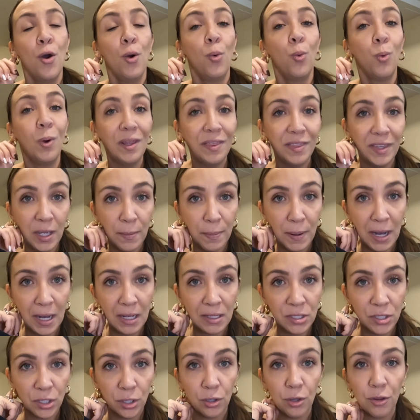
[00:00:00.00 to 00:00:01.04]
With the
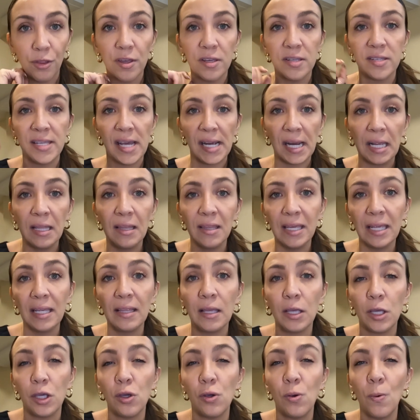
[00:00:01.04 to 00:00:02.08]
apostille, the second thing
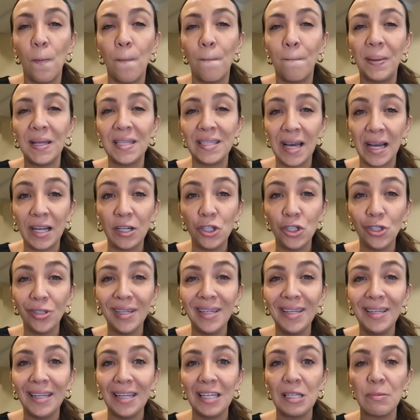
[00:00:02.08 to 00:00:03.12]
that you potentially
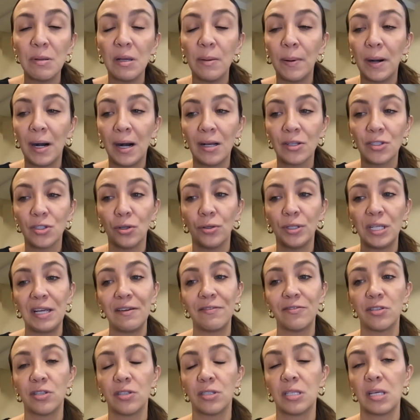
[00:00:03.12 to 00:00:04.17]
need to be apostilled, I've
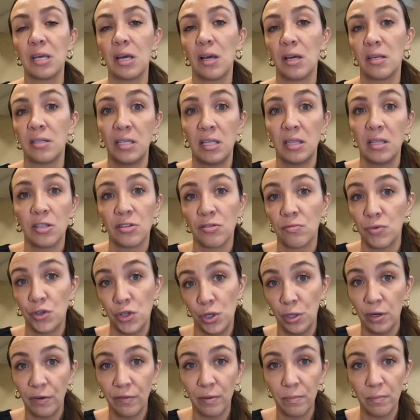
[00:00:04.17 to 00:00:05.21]
seen this from
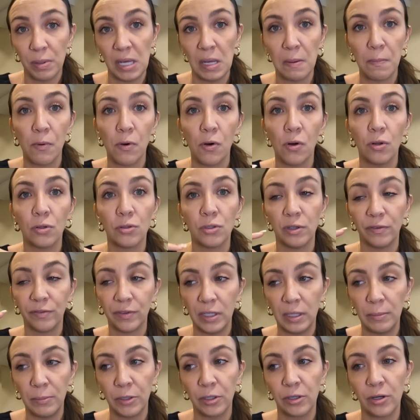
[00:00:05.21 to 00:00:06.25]
two different
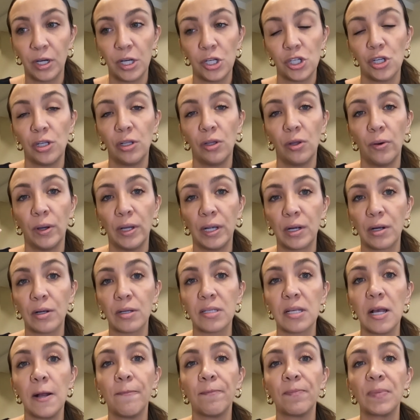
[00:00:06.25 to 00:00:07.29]
immigration
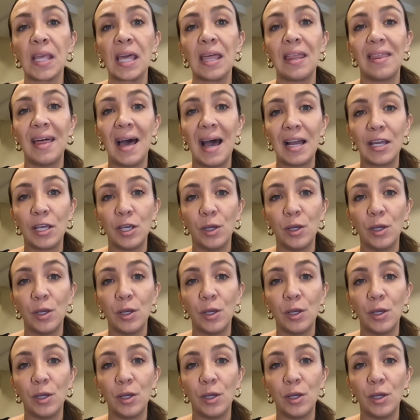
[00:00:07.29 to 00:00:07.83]
lawyers, that